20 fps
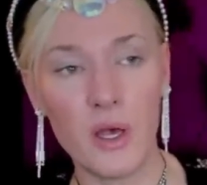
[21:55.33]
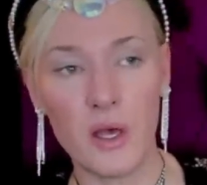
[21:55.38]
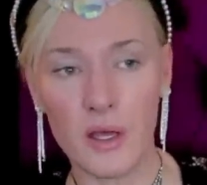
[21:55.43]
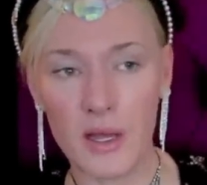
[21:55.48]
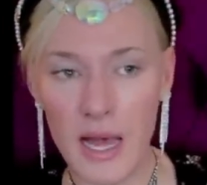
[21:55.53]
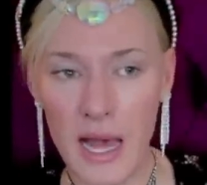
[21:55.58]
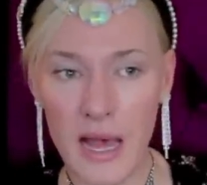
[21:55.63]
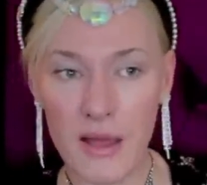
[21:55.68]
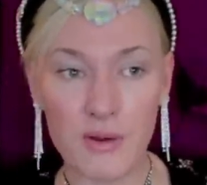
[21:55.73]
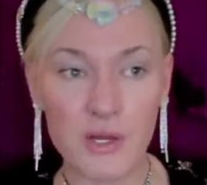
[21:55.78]

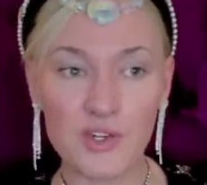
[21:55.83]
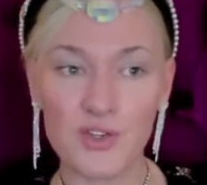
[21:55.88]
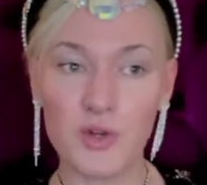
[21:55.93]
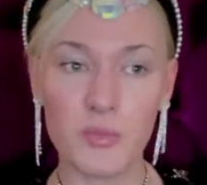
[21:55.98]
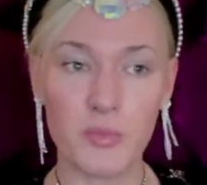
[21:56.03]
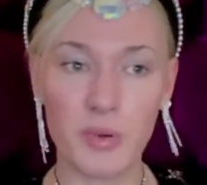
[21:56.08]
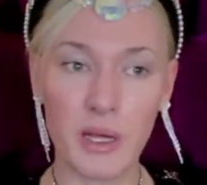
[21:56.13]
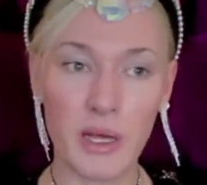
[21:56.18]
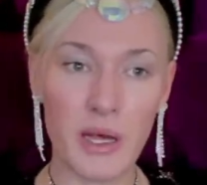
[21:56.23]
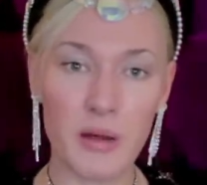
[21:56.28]
And Harry
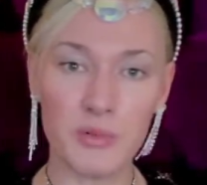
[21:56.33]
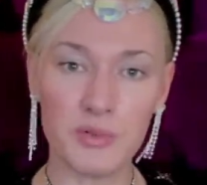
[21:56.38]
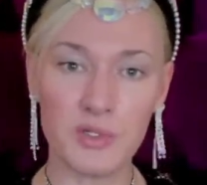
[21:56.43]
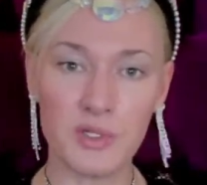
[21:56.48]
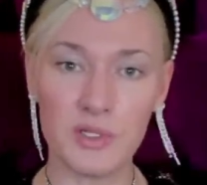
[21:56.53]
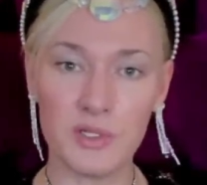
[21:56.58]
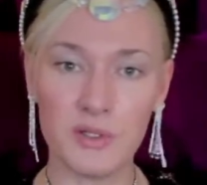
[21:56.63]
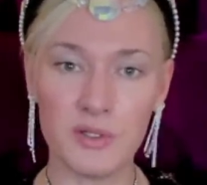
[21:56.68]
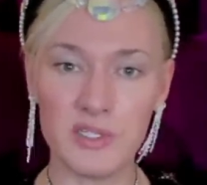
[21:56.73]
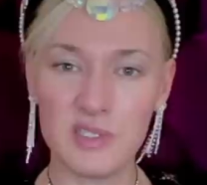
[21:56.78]
should be able
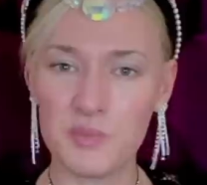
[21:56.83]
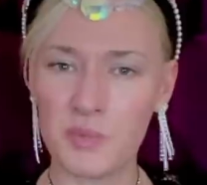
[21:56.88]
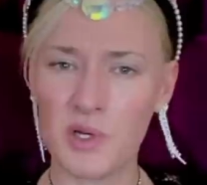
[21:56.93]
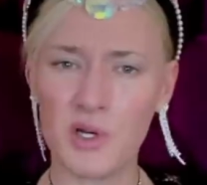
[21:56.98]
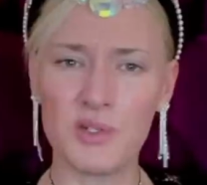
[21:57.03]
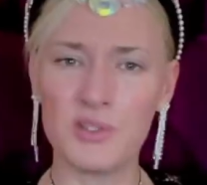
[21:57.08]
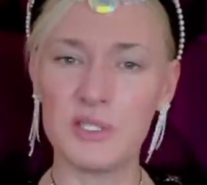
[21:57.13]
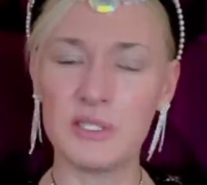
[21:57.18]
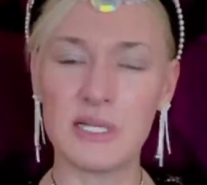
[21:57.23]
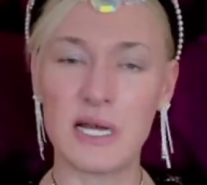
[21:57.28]
to do this
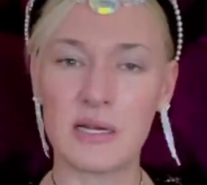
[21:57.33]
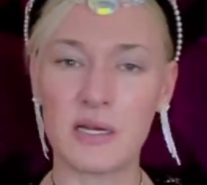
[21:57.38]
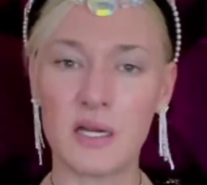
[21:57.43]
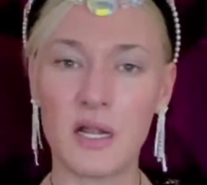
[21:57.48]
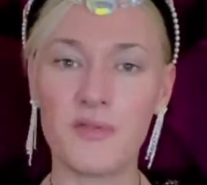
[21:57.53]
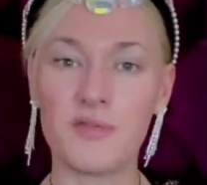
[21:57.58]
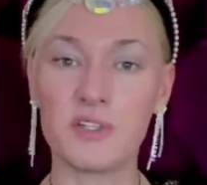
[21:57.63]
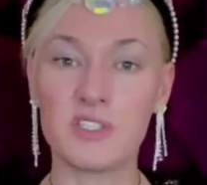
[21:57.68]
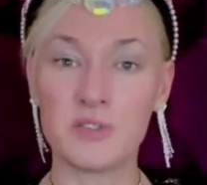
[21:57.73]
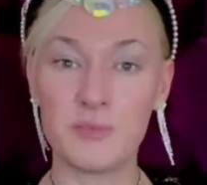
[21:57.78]
because he's had
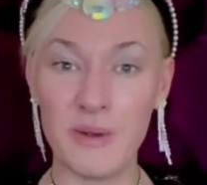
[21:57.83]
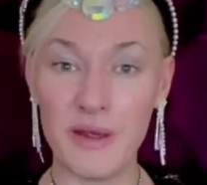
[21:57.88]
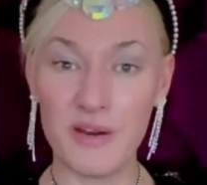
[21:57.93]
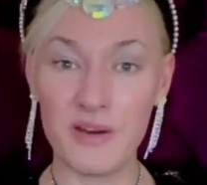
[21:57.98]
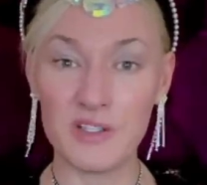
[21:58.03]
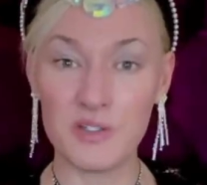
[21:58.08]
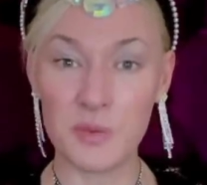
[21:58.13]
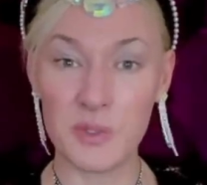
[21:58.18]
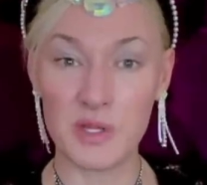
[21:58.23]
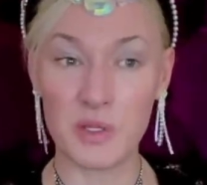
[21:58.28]
enough
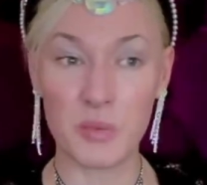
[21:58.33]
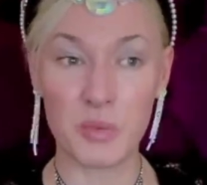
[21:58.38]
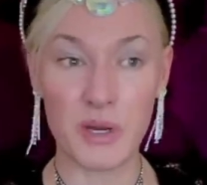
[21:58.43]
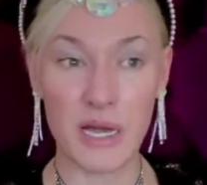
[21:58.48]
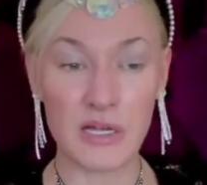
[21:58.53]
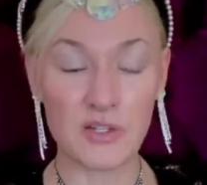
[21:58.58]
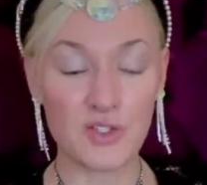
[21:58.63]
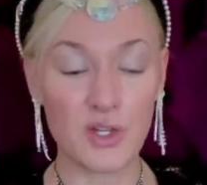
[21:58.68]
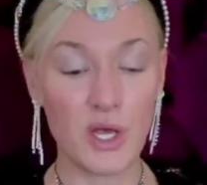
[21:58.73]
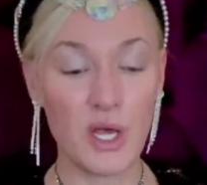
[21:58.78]
experience with the
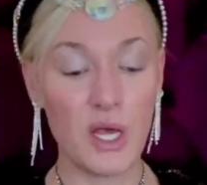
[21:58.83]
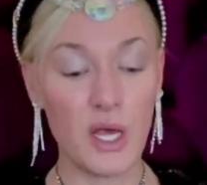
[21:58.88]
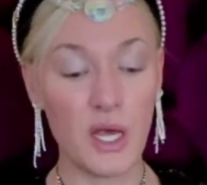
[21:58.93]
press.